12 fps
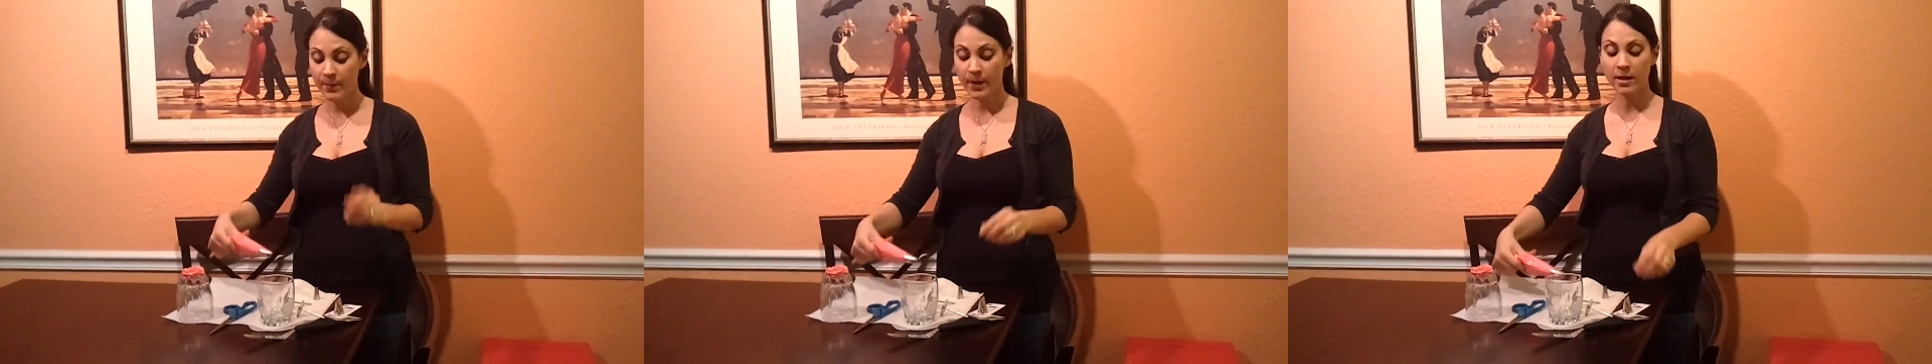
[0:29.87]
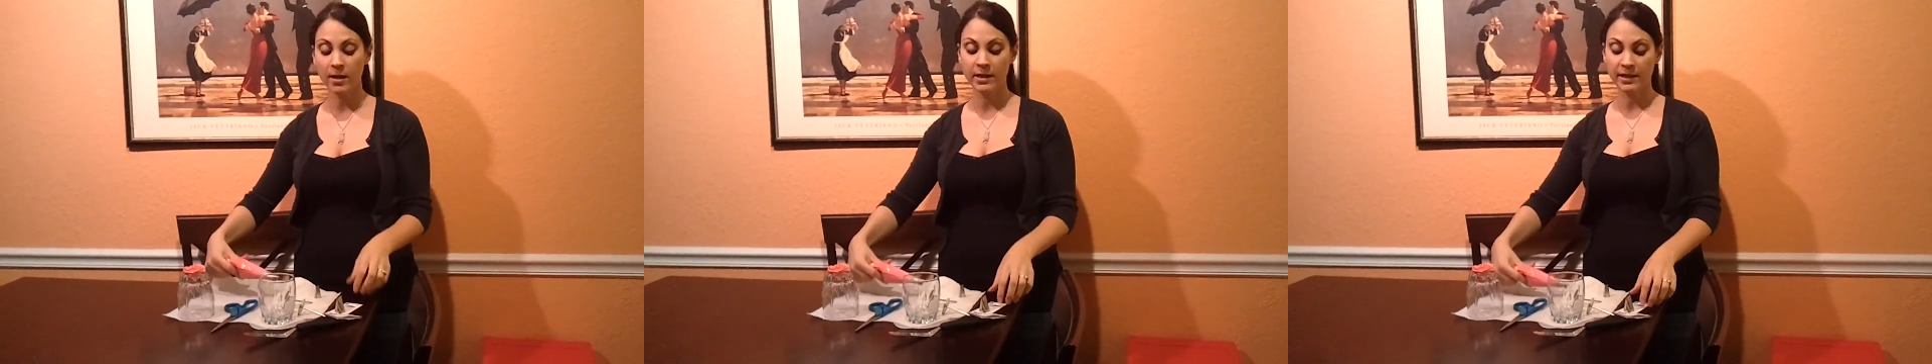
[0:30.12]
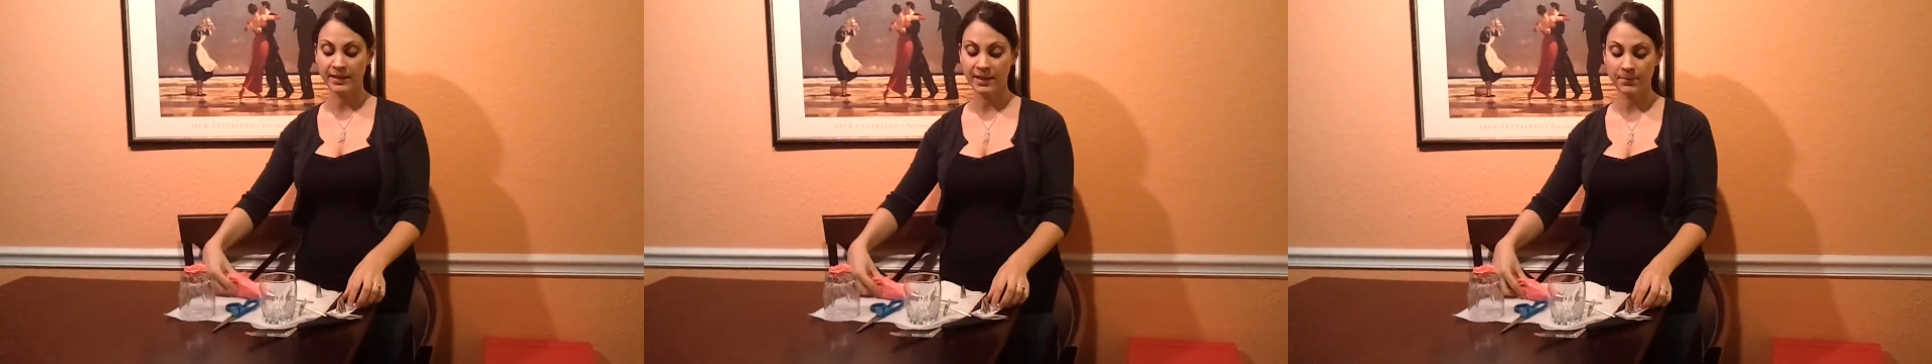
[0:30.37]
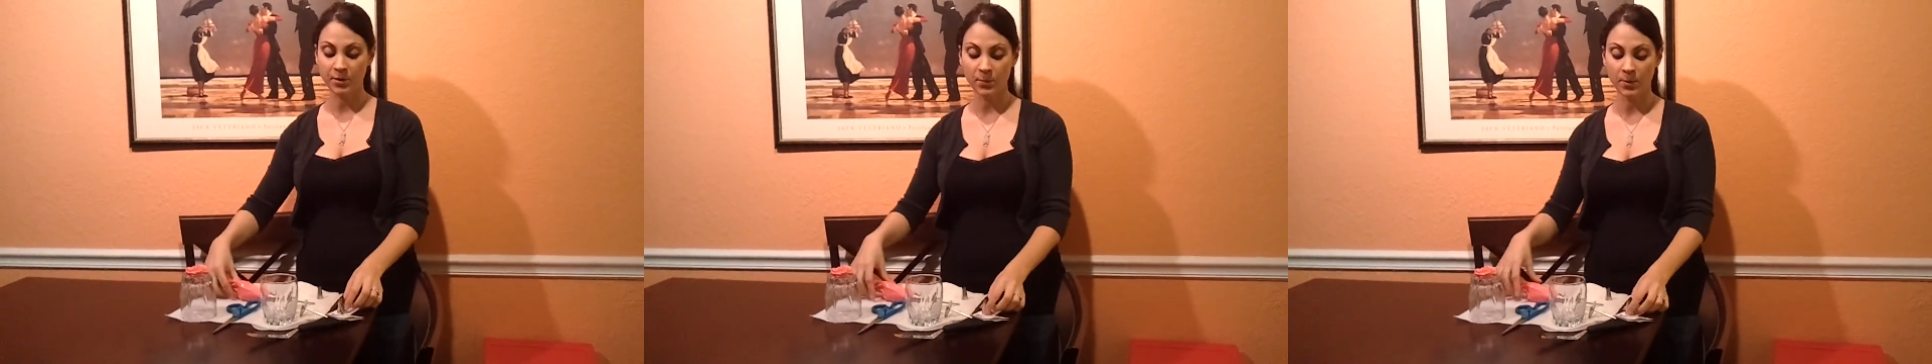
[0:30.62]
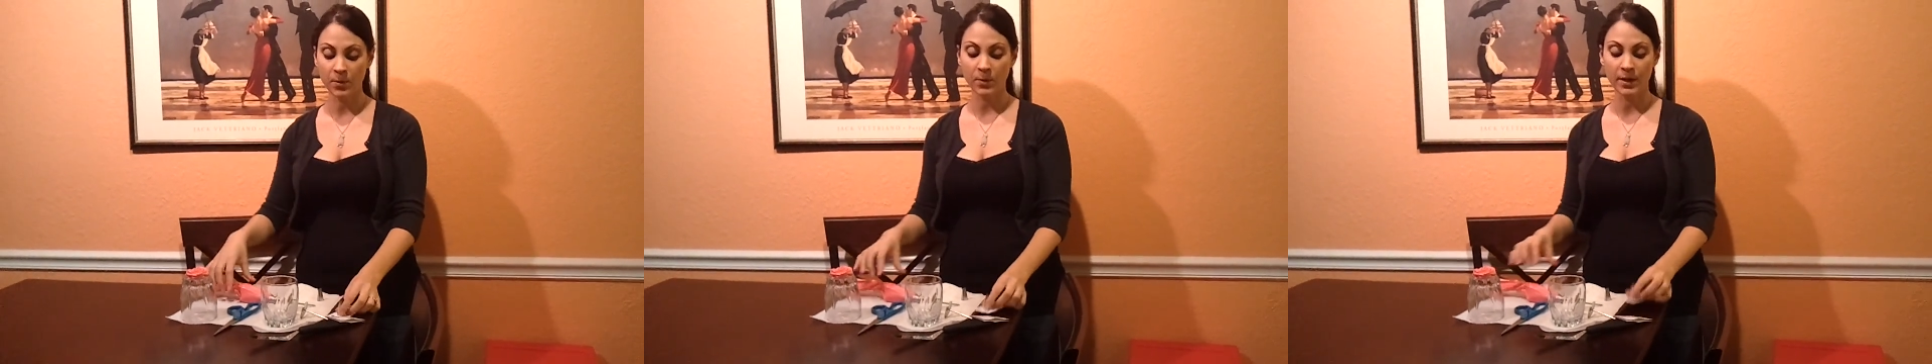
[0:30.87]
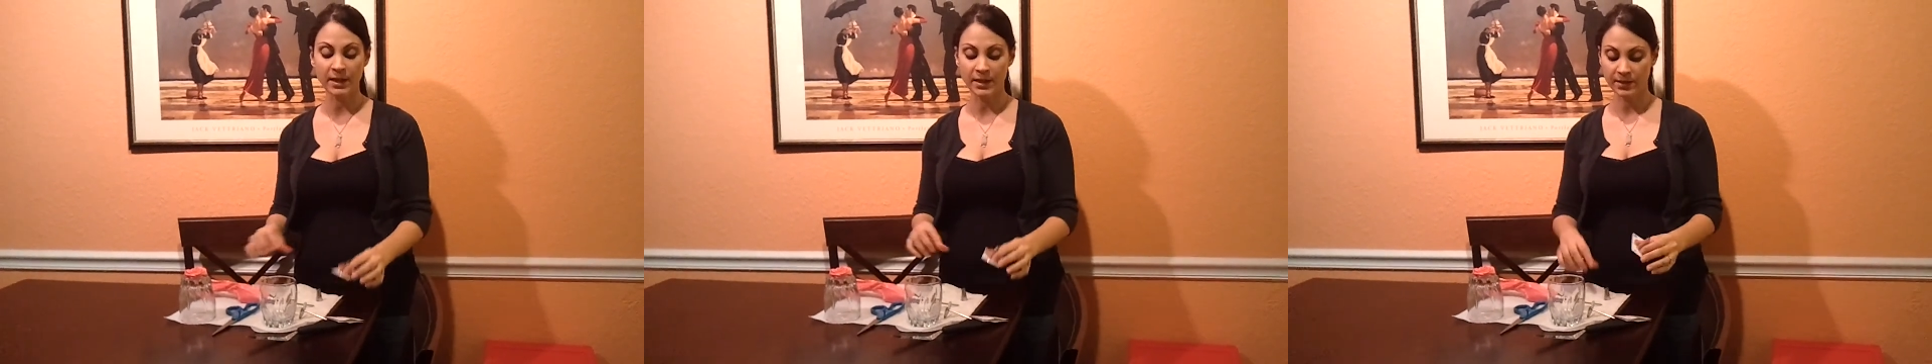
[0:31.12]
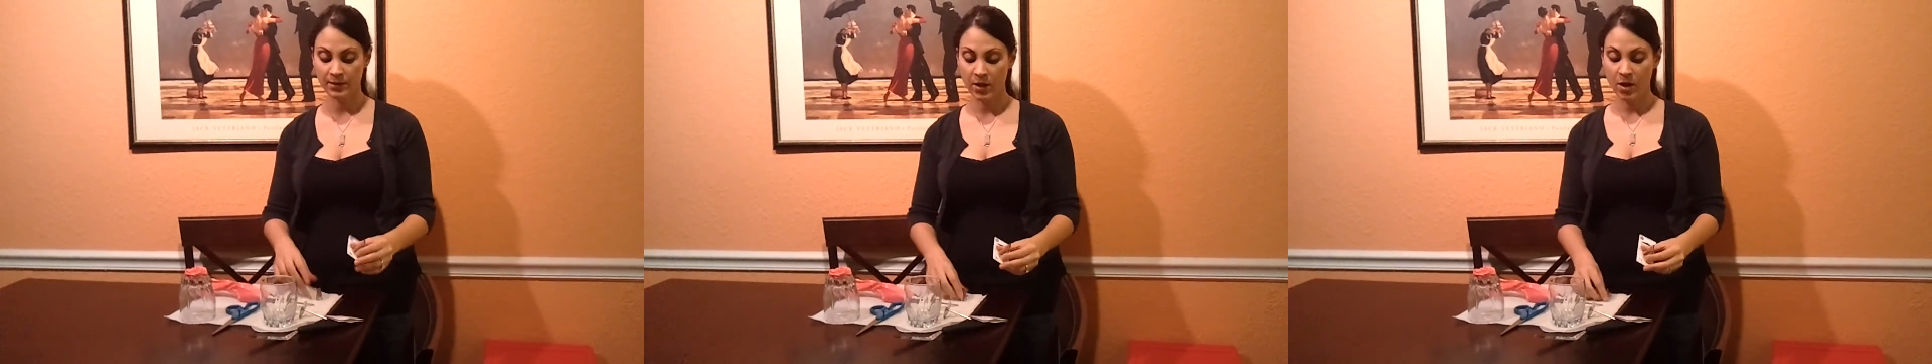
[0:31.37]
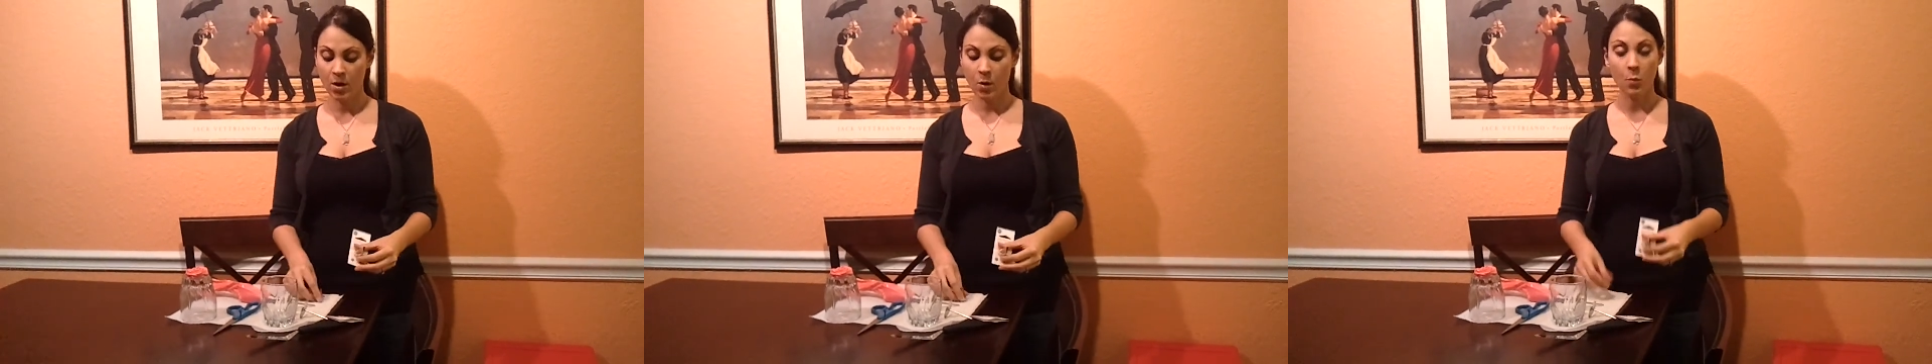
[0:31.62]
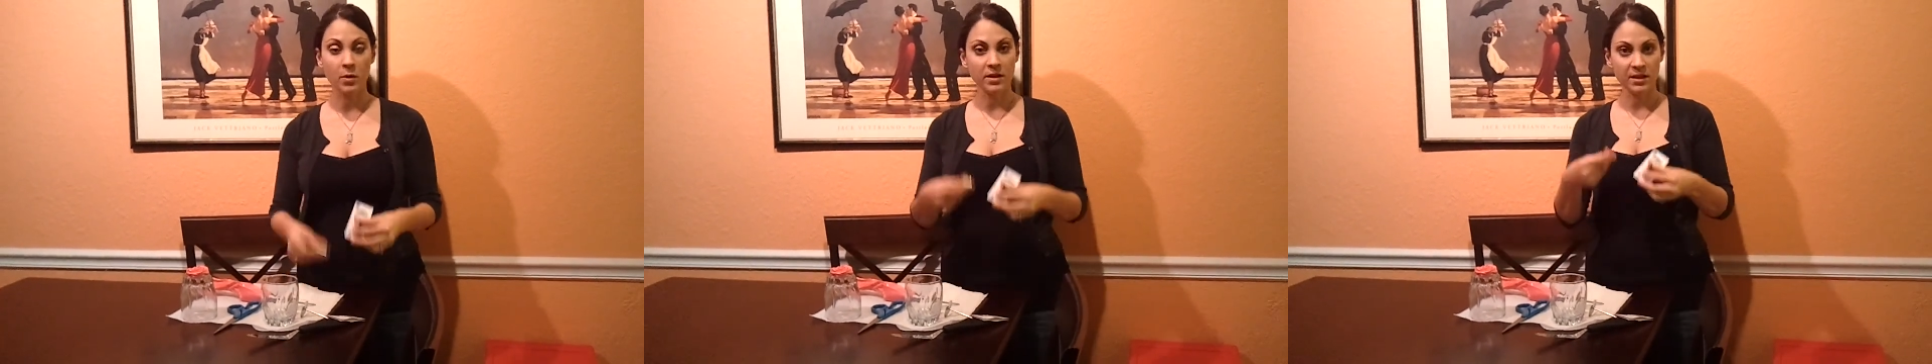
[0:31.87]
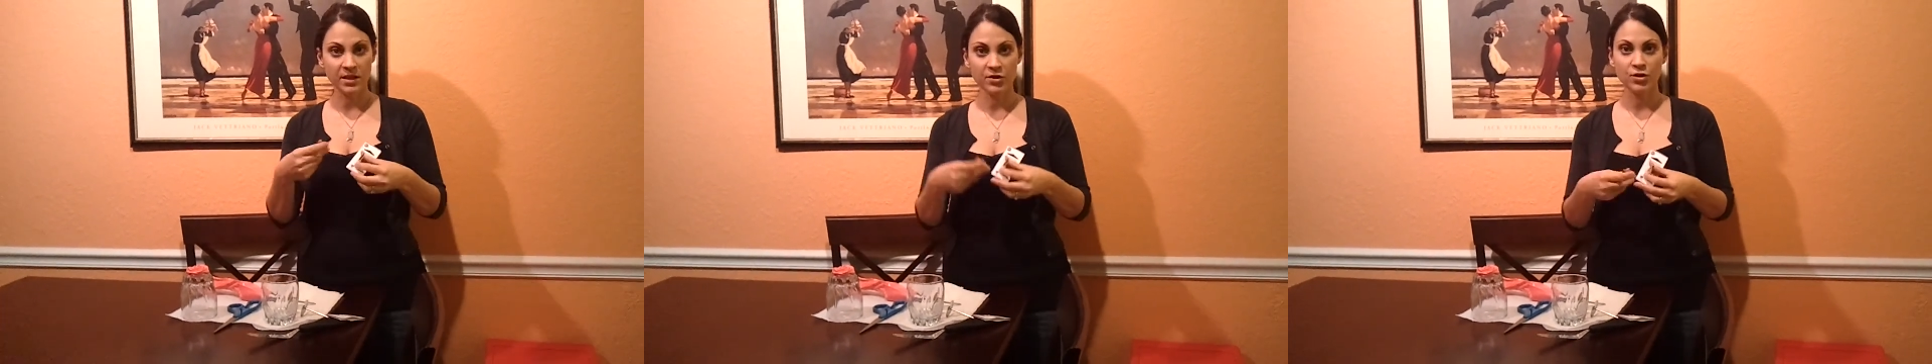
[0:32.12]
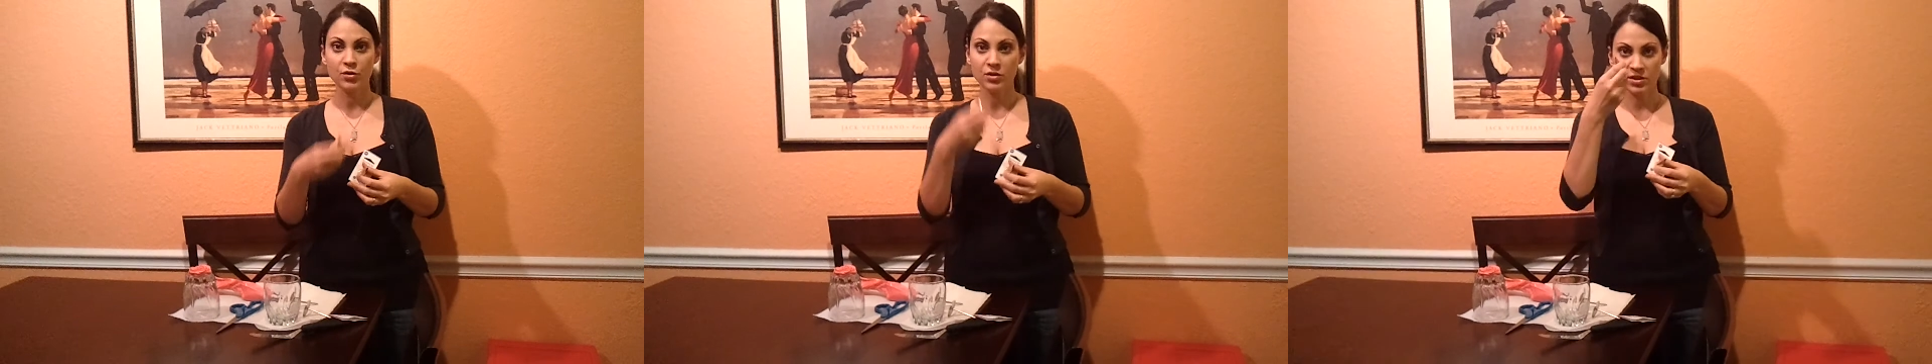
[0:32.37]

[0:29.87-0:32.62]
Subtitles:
but an acceptable one is one of these two.